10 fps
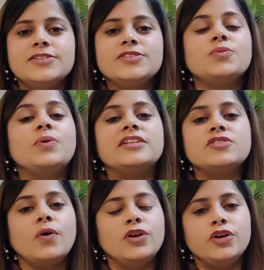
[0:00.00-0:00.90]
So
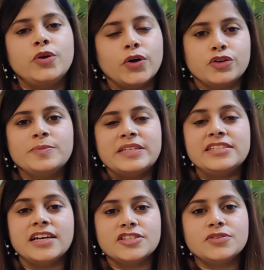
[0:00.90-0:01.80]
once all your
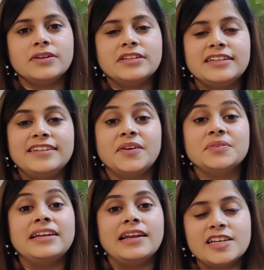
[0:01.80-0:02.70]
documents are sorted, now
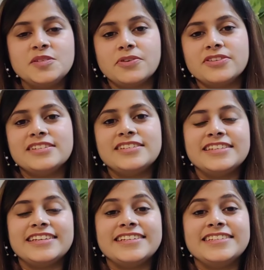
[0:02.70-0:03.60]
the last process
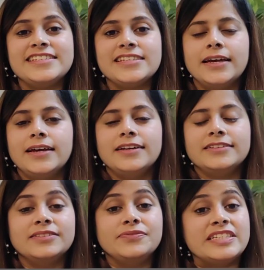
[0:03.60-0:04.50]
is
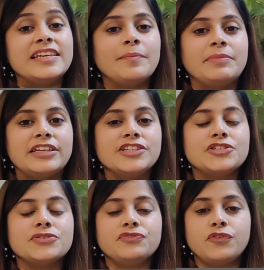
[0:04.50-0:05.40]
the visa
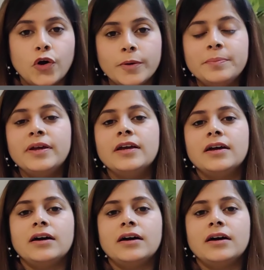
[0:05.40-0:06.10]
application form.